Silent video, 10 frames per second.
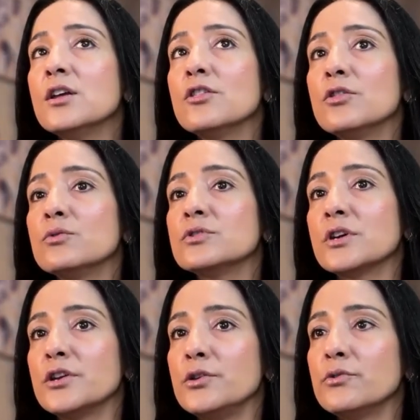those
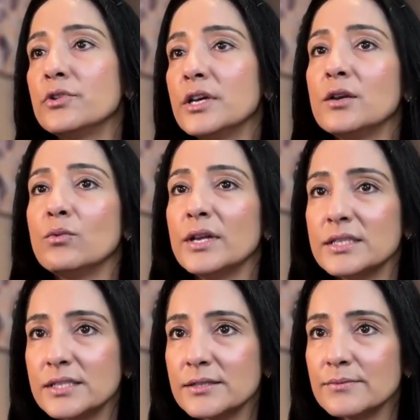are your real
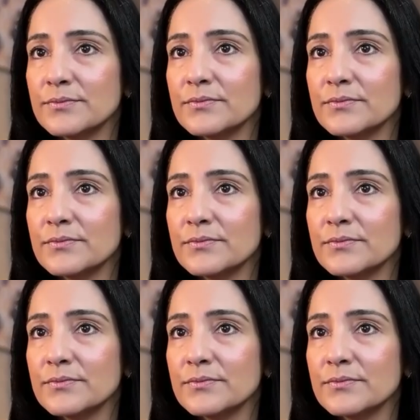wins.